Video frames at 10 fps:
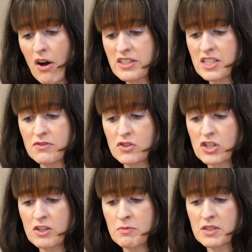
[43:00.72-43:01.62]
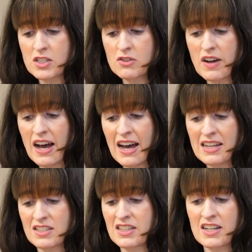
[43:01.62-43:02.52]
positive achievements you've
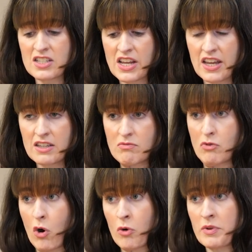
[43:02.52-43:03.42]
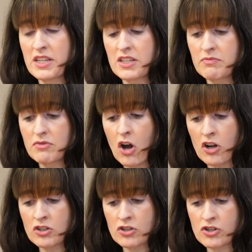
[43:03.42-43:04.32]
had that day or week
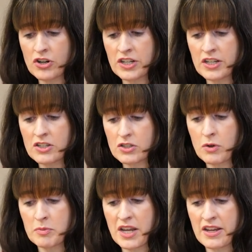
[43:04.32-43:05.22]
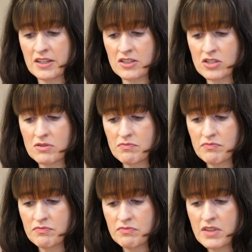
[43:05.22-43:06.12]
on your journey to obtaining it.
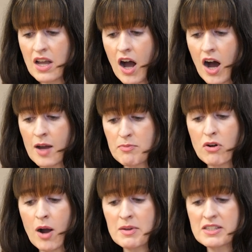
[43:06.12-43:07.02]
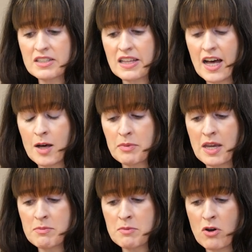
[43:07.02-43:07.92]
I promise it'll help
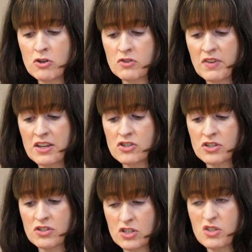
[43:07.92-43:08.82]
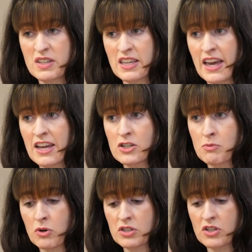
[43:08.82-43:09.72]
keep the motivation to
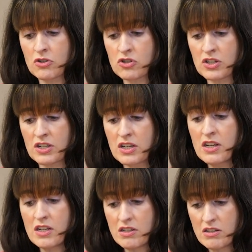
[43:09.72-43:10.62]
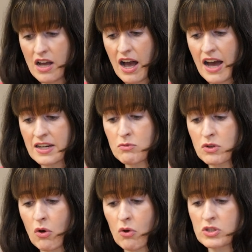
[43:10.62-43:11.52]
engage more socially, and it
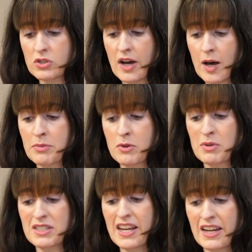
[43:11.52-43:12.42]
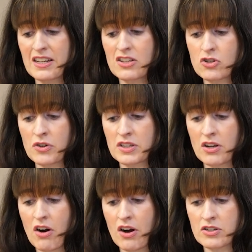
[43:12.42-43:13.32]
will also help you particularly during
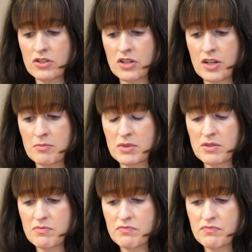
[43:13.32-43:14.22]
the harder times.